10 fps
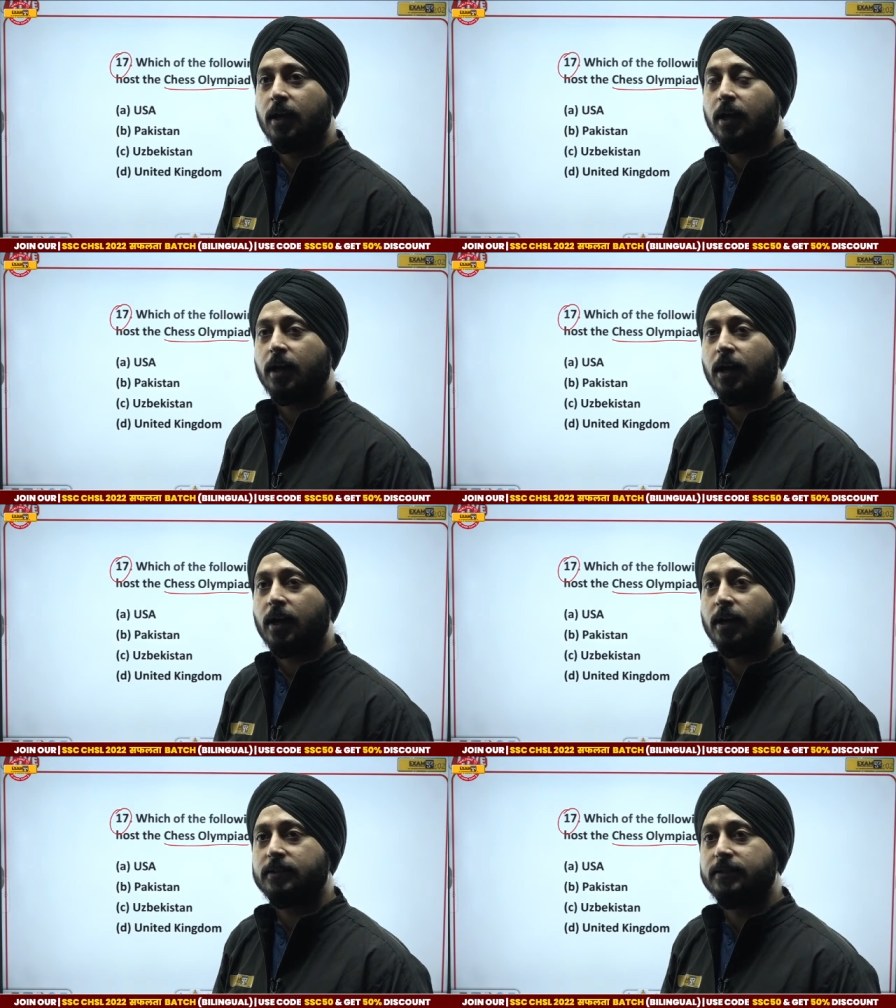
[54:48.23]

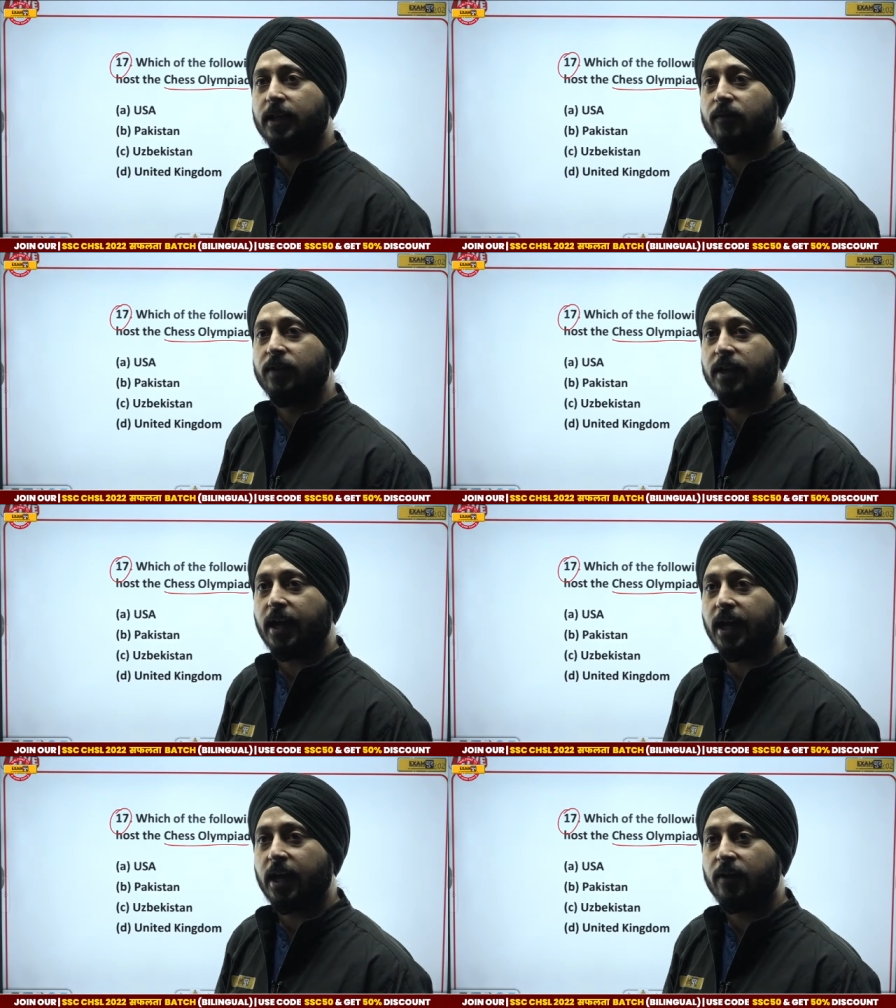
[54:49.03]
Uh, then we
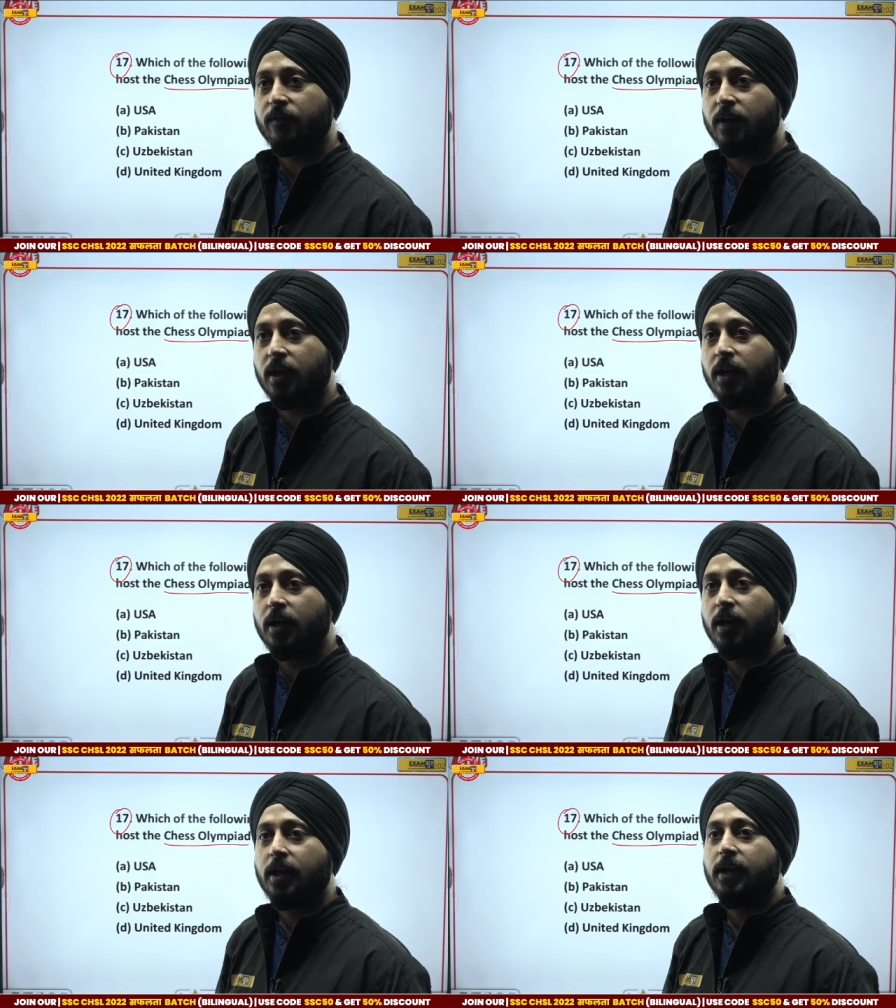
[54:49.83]
have uh,
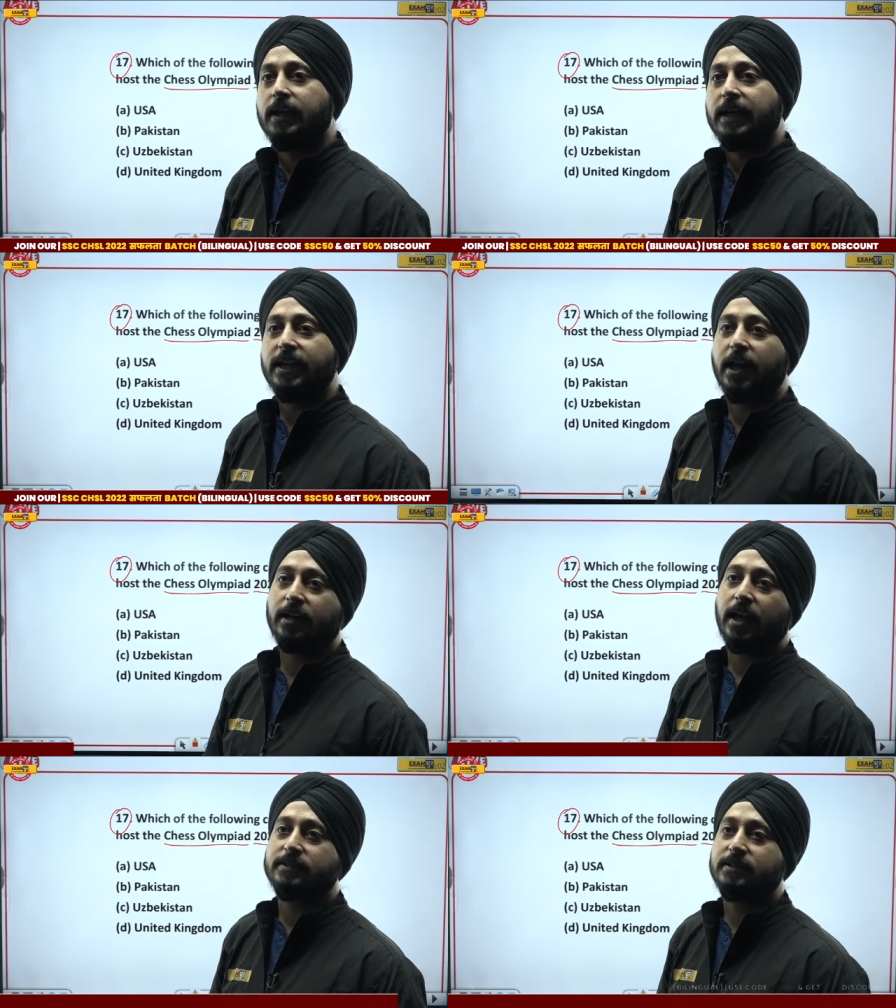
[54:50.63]
TR
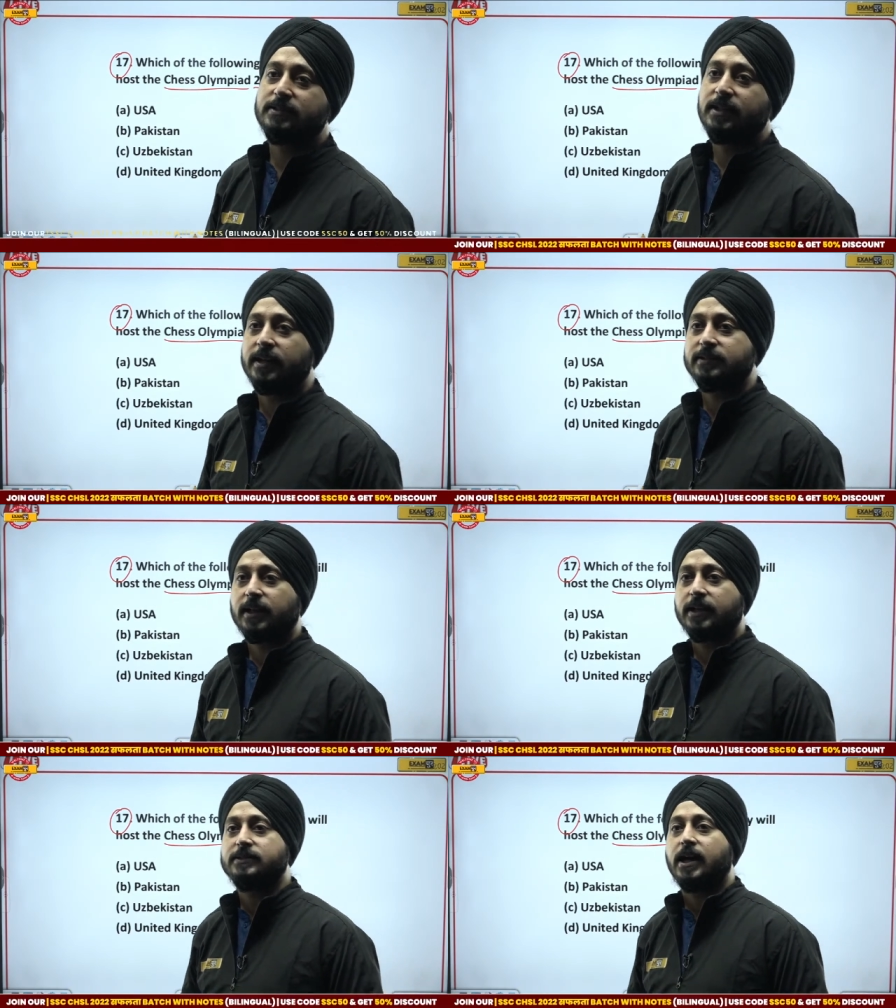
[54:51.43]
classes, TR
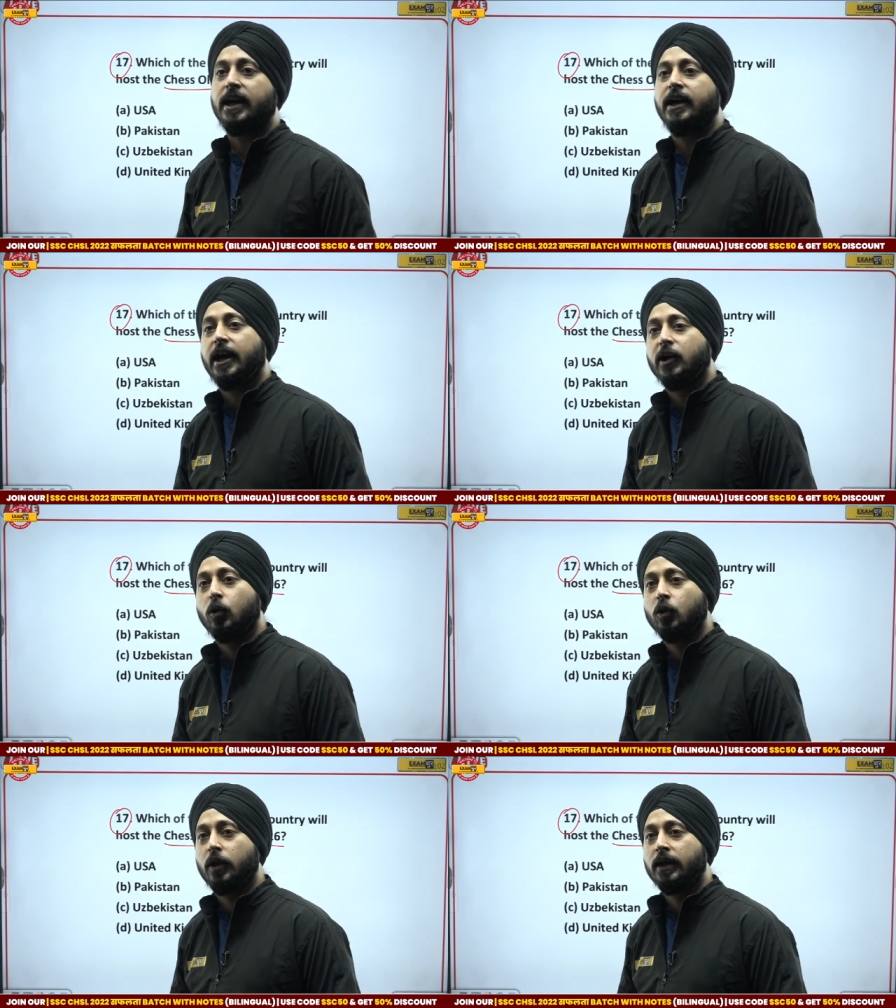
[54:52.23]
classes, I, I
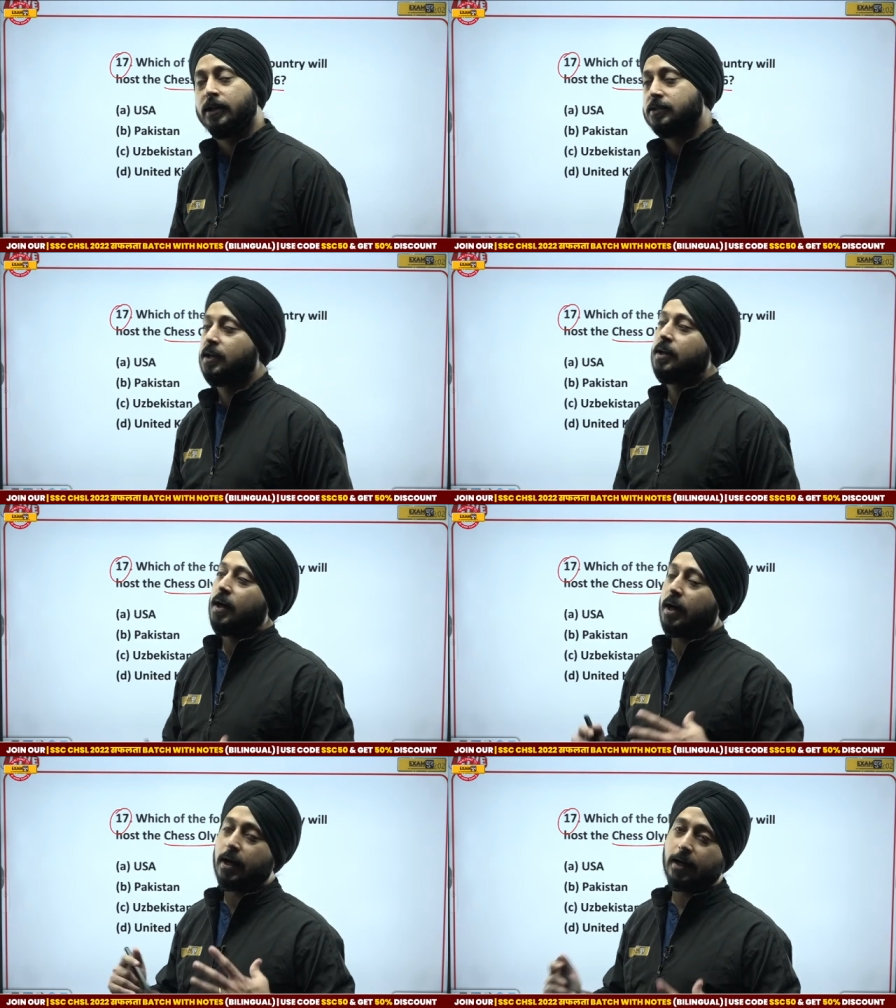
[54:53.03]
don't know English.
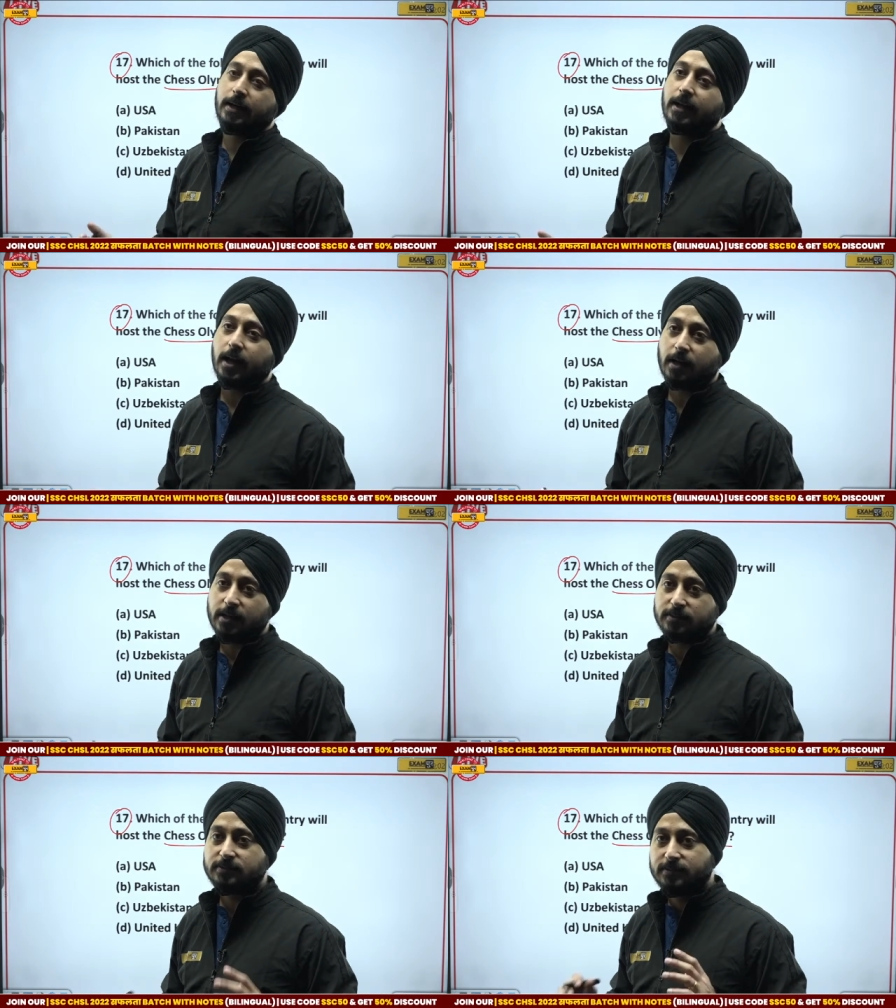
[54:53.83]
Uh, TR
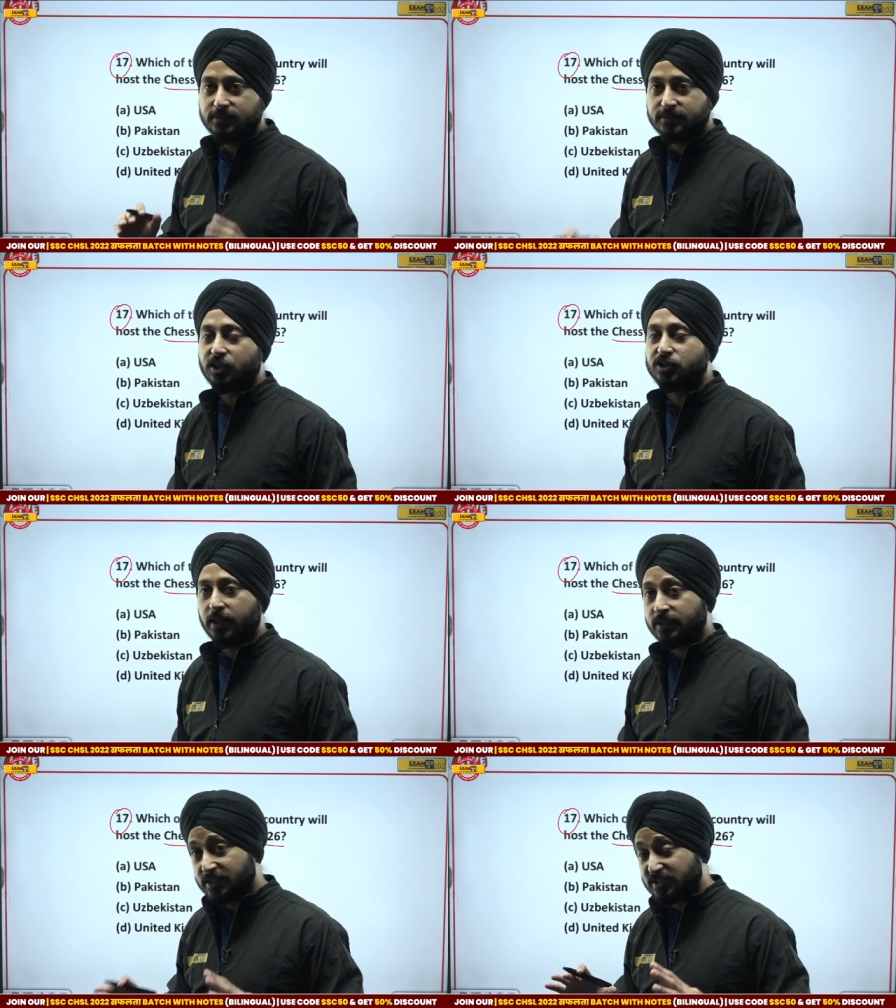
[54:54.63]
classes, this session
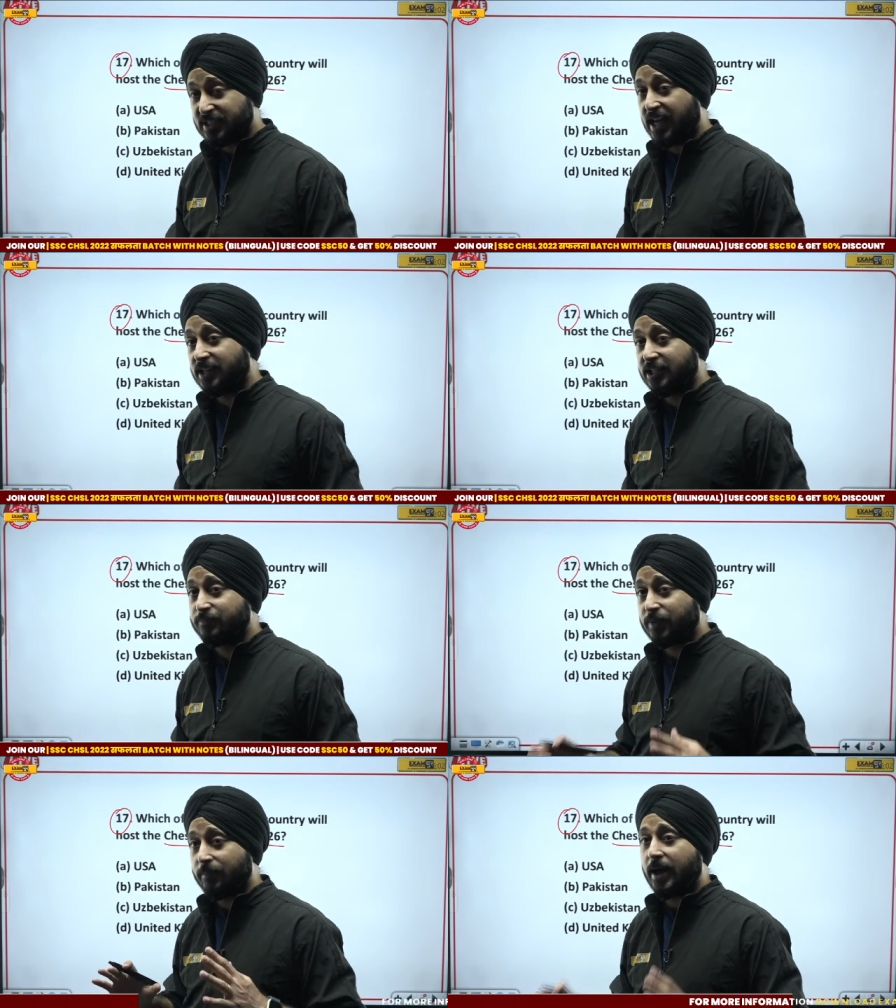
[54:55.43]
and this channel is
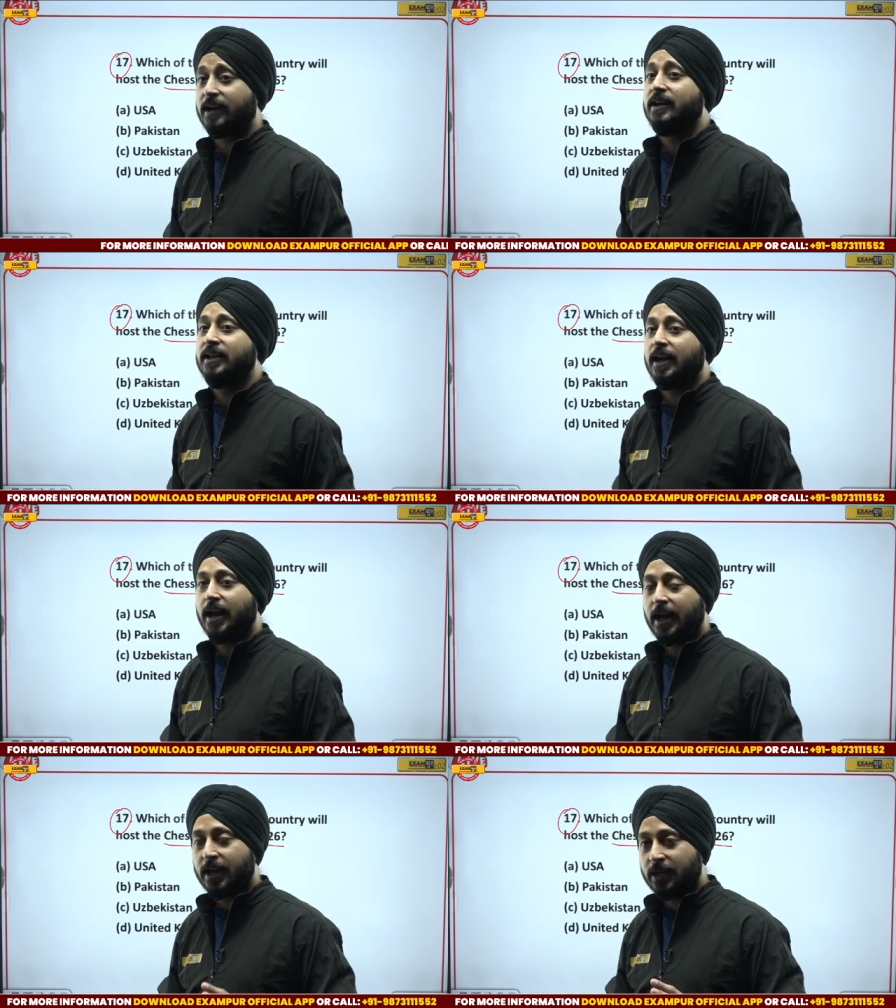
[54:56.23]
primarily
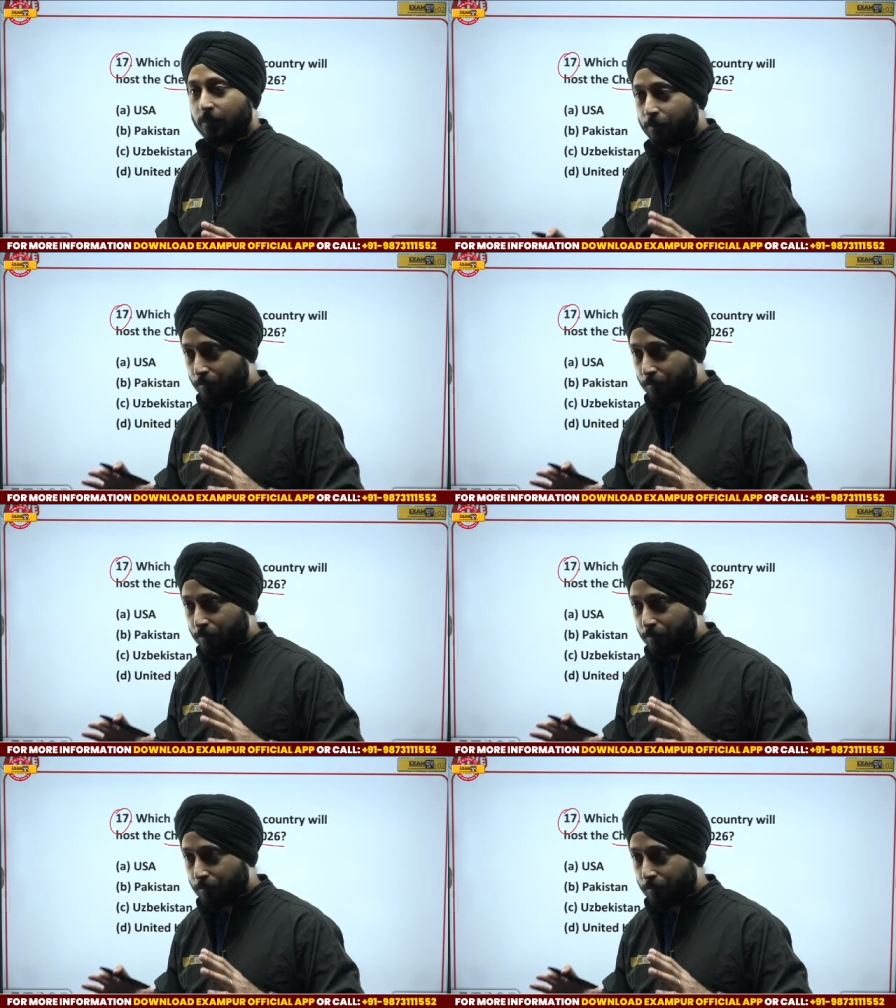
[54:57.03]
and